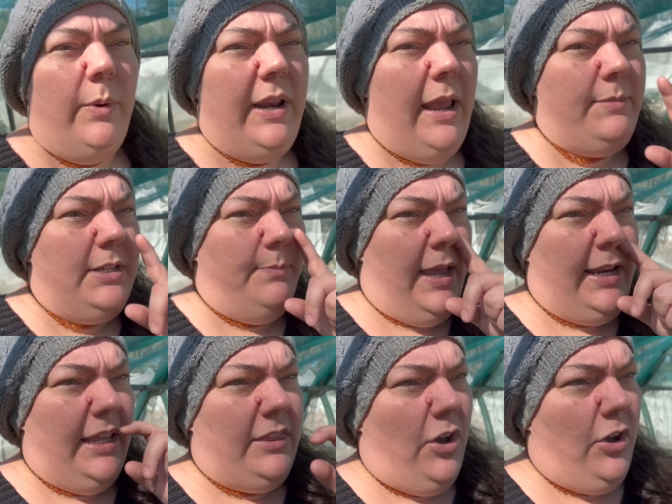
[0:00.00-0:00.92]
an empty bed
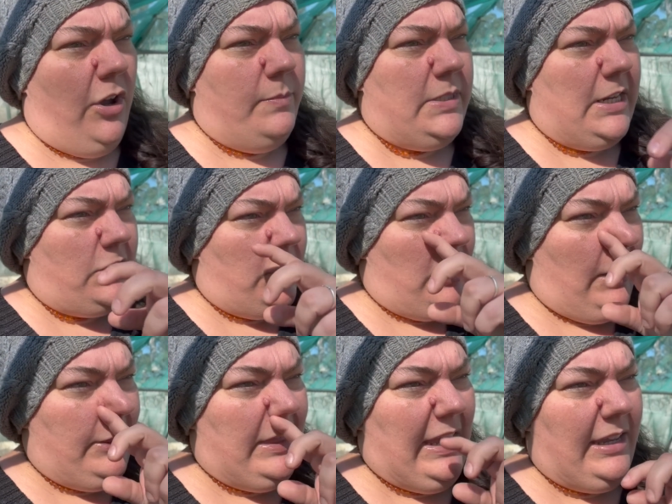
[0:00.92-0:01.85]
in the herbs section, I
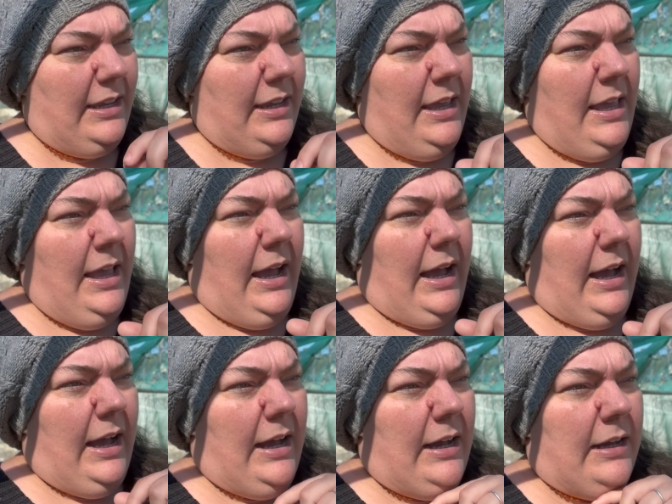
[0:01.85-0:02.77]
think,
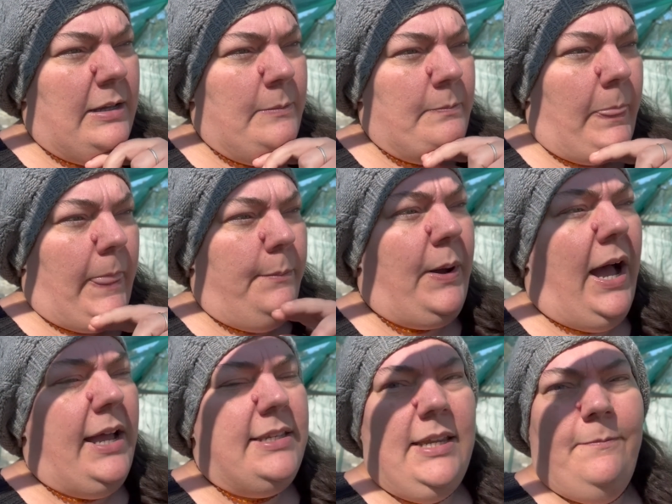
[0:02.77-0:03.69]

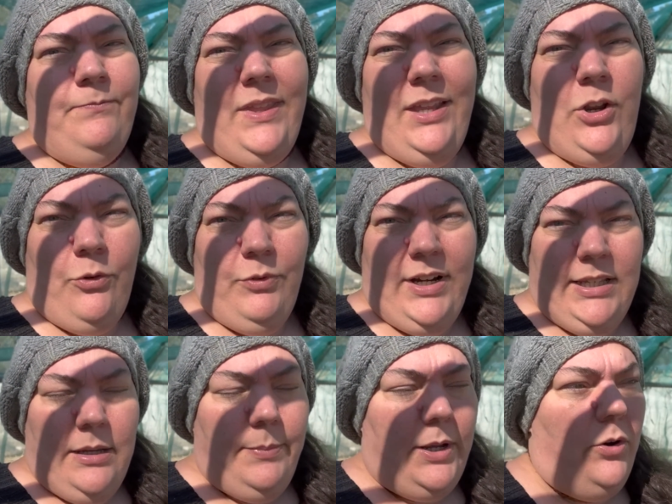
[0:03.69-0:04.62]
but not
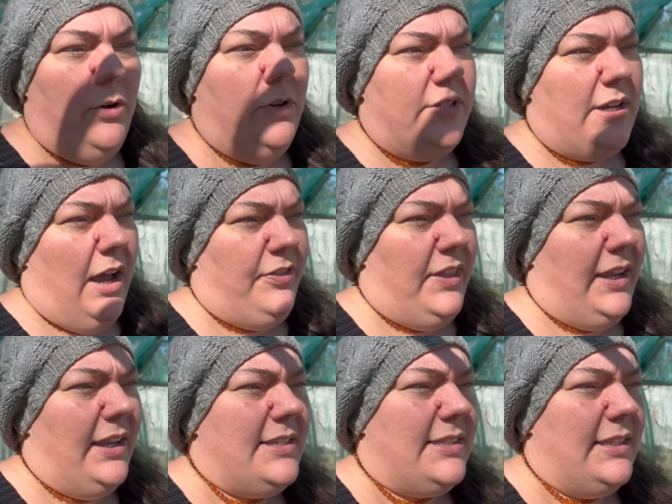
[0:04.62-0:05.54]
really, because I
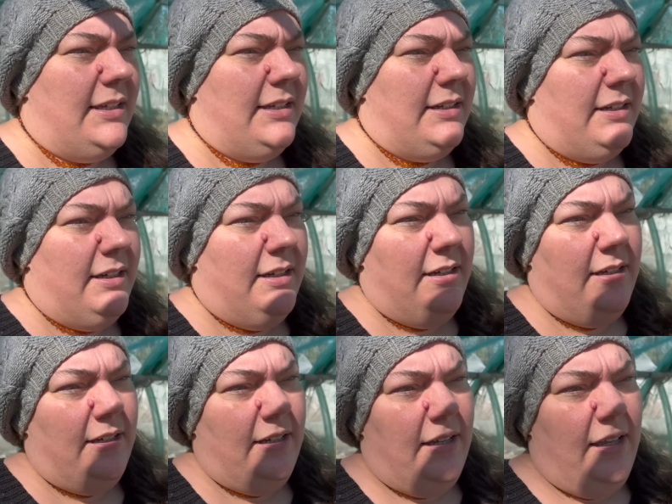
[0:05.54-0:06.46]
think it's the
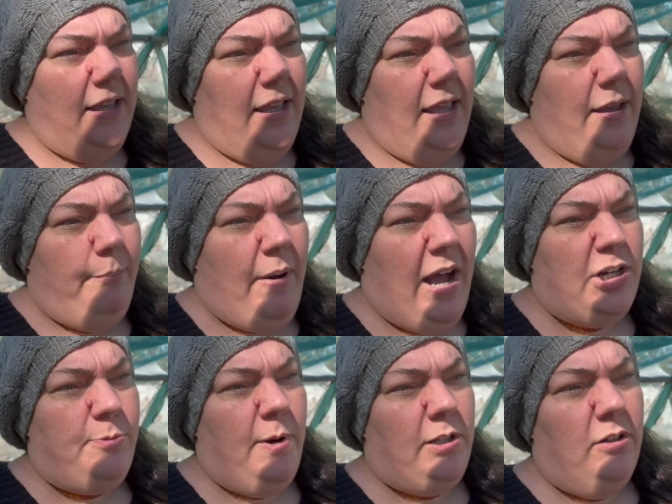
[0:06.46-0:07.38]

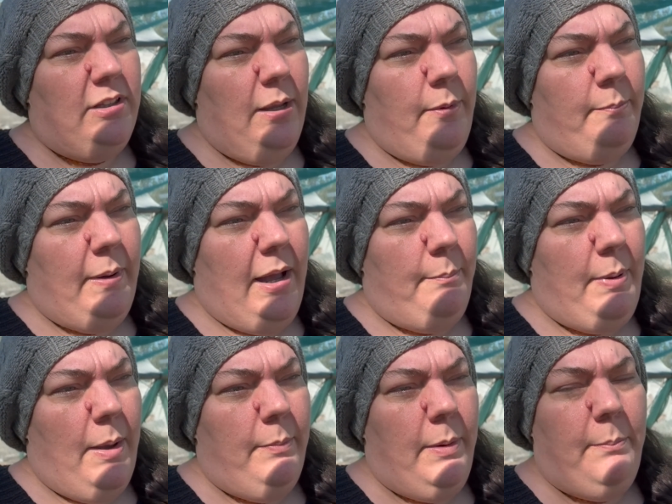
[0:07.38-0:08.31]
marshmallow, lemon balm,
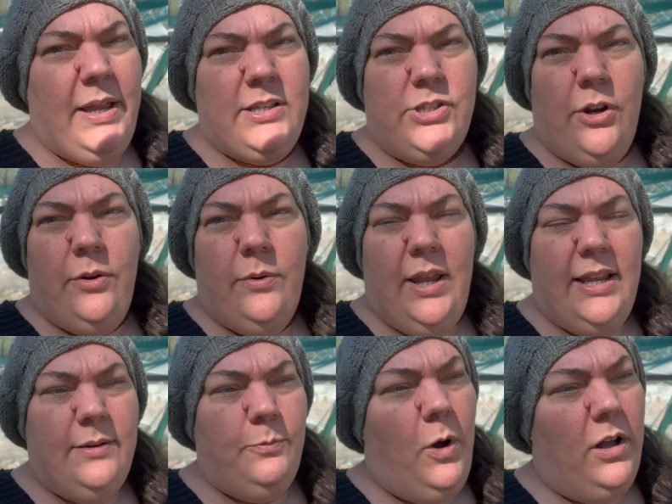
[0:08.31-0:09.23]
peppermint bed. So
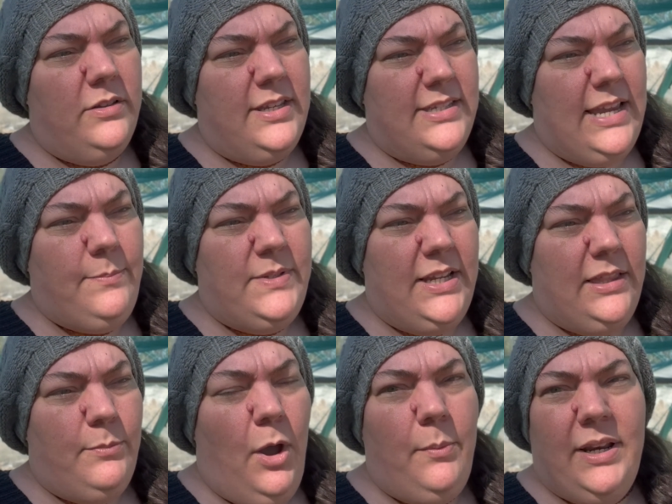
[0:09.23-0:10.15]
whilst it's empty at
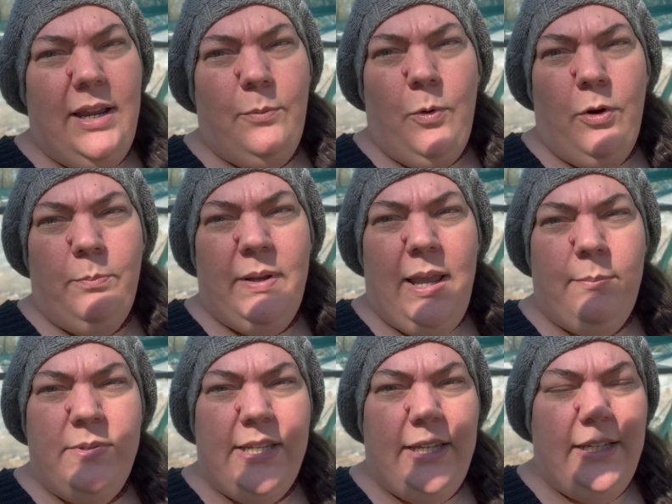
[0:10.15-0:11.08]
the moment, it won't be
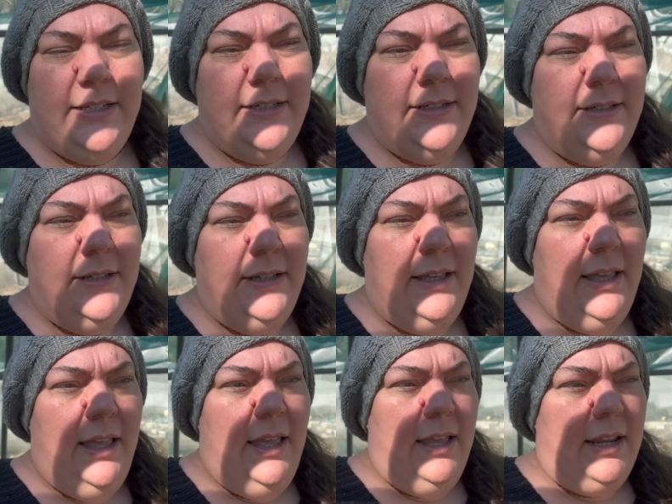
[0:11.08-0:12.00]
empty
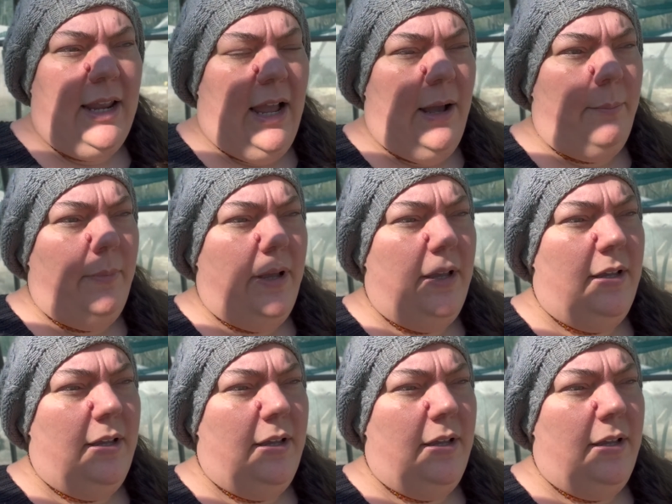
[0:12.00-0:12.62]
come